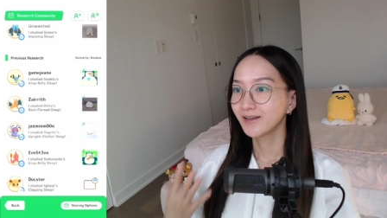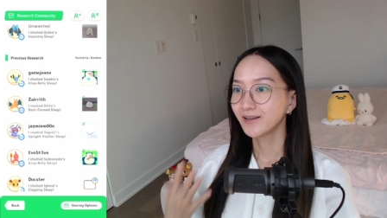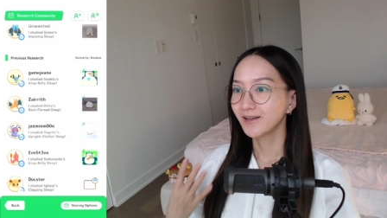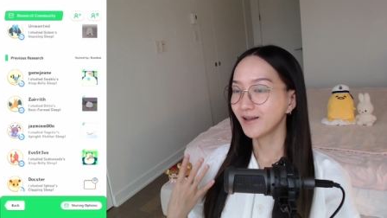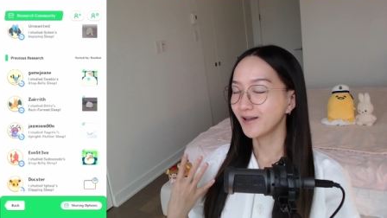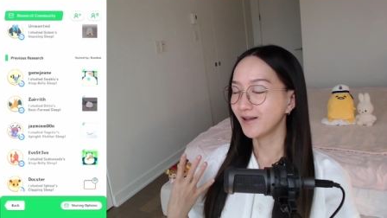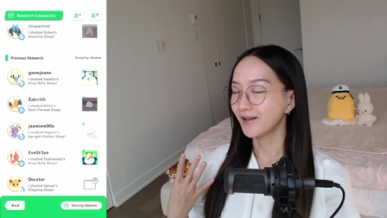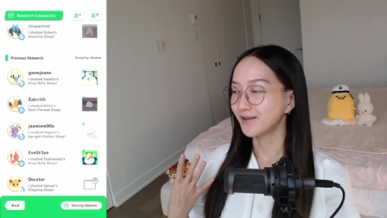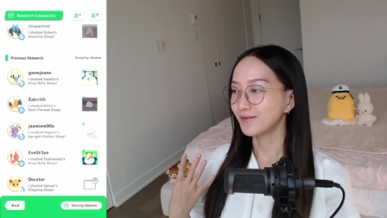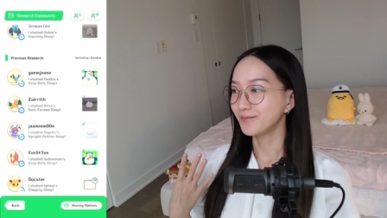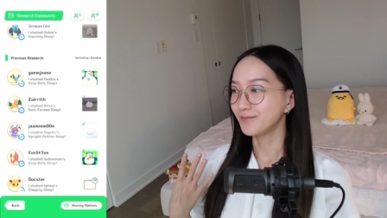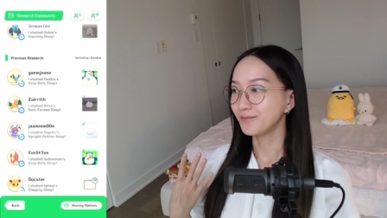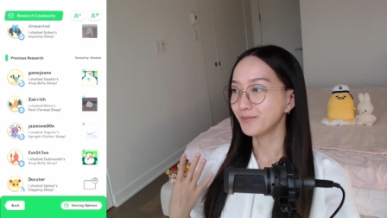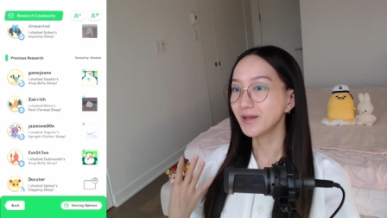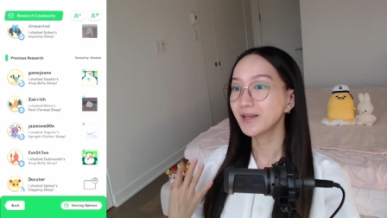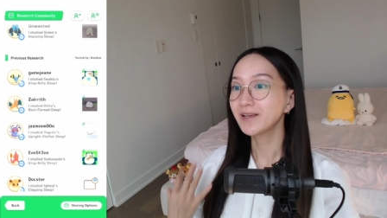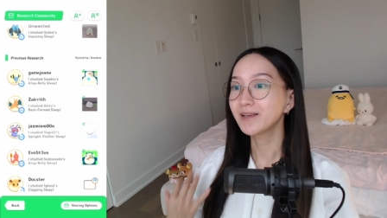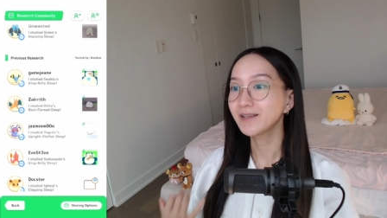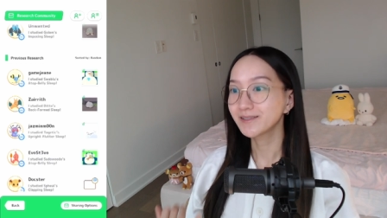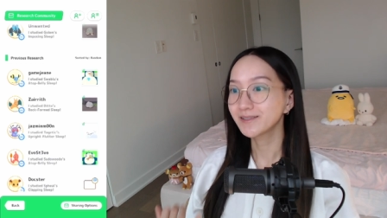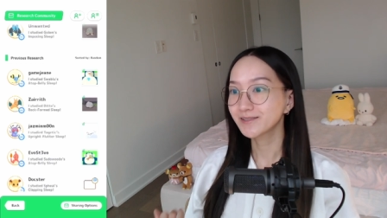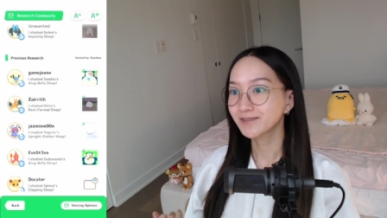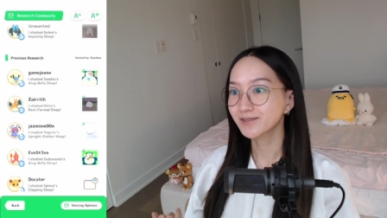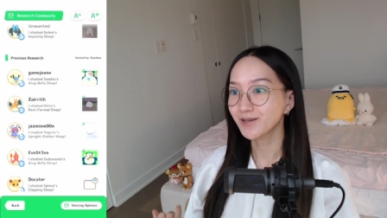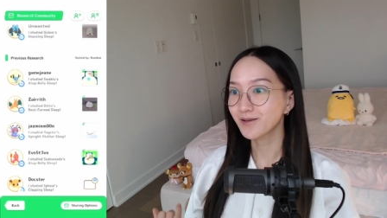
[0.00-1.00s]
and
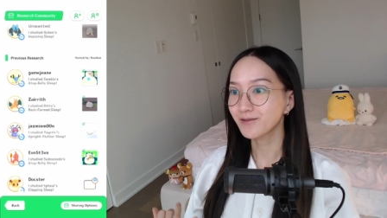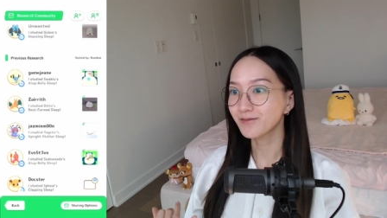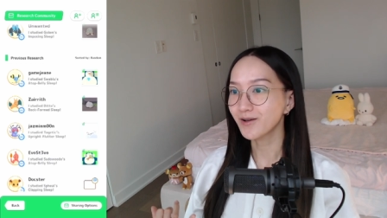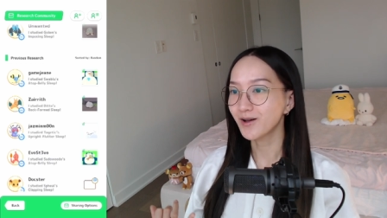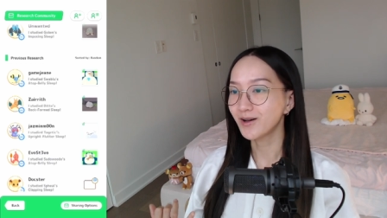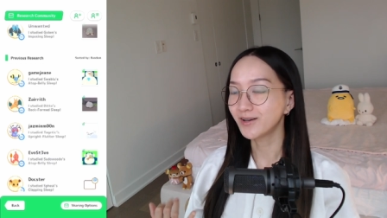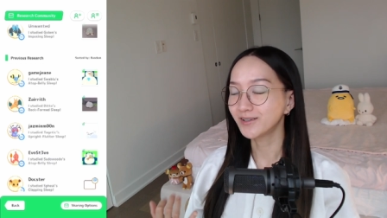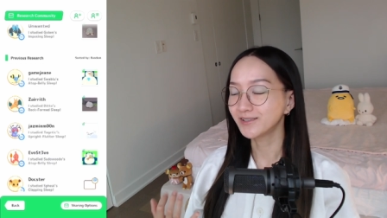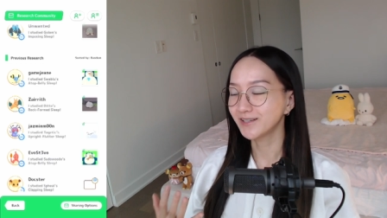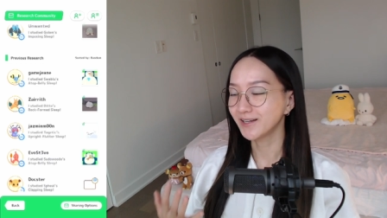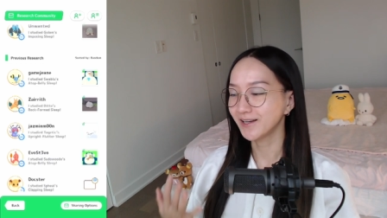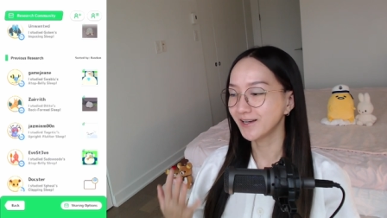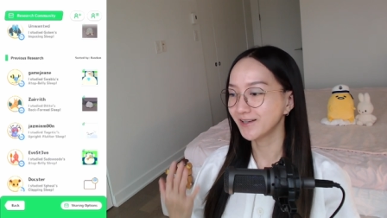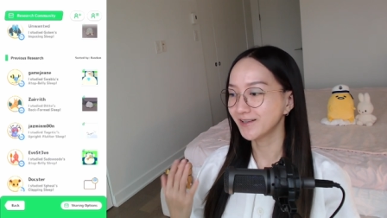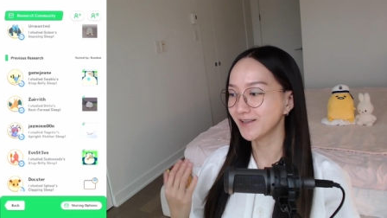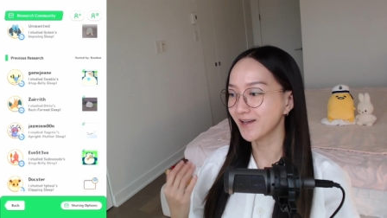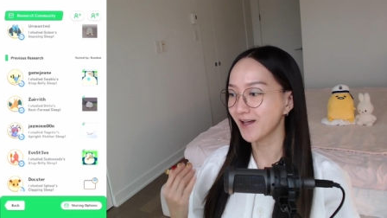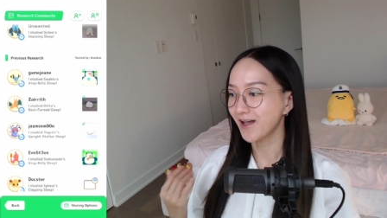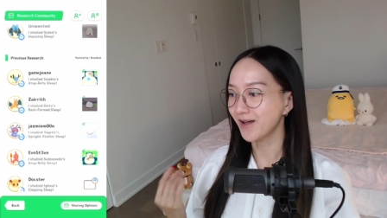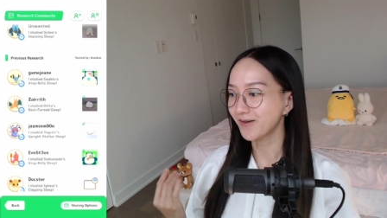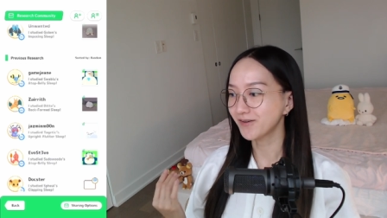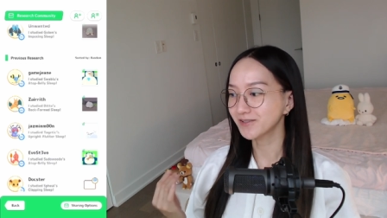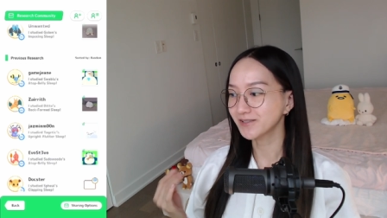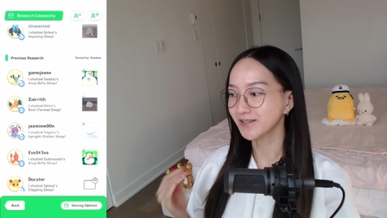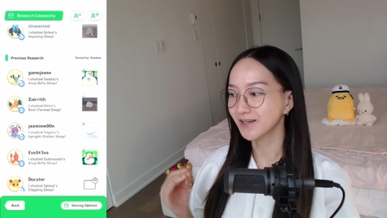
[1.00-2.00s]
making stuff all day that
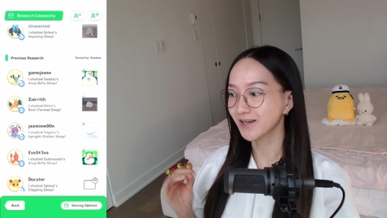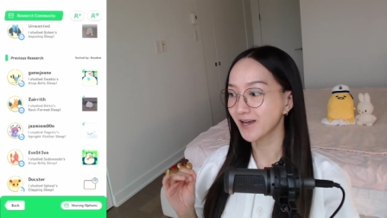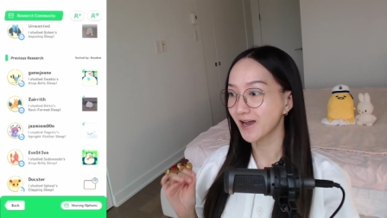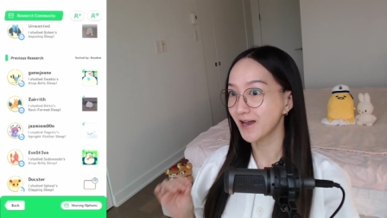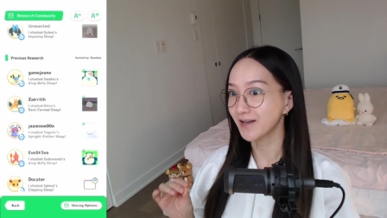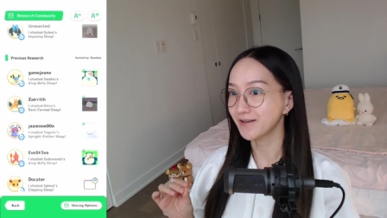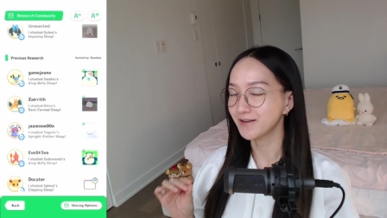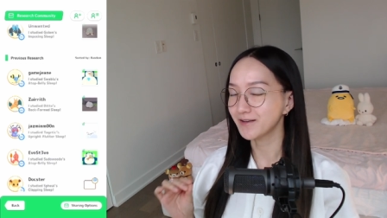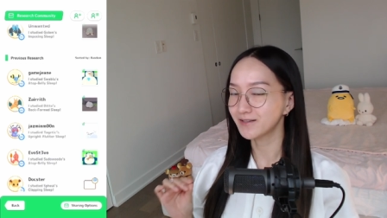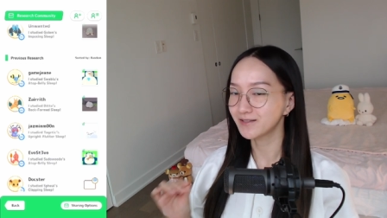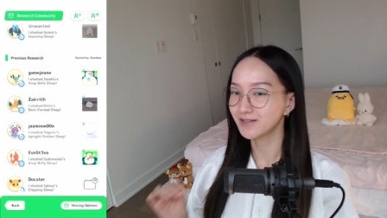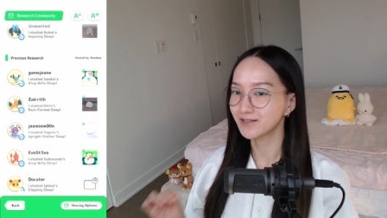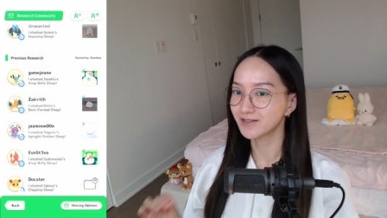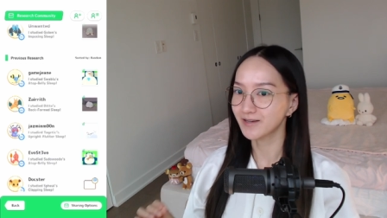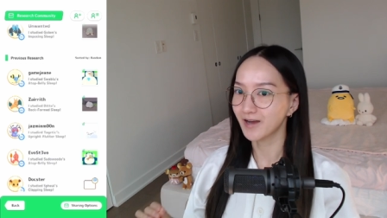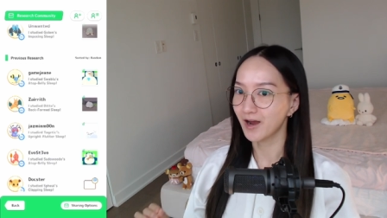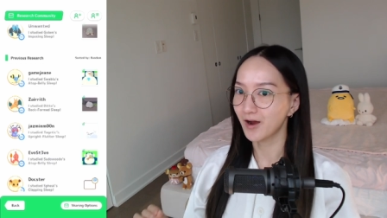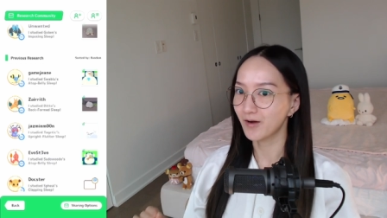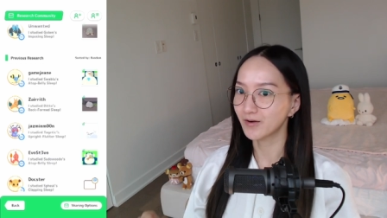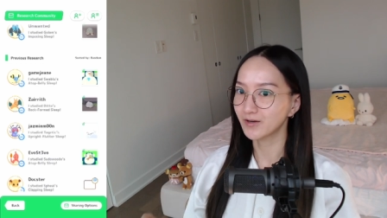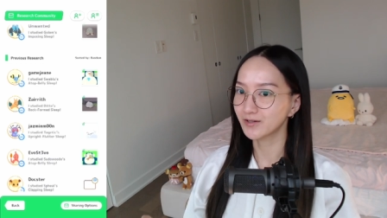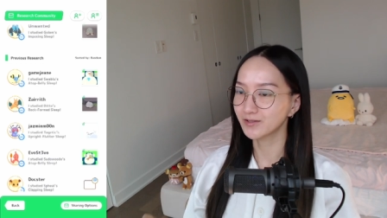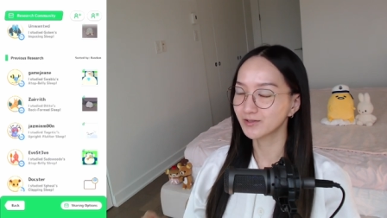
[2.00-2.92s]
I was like, I need to shower.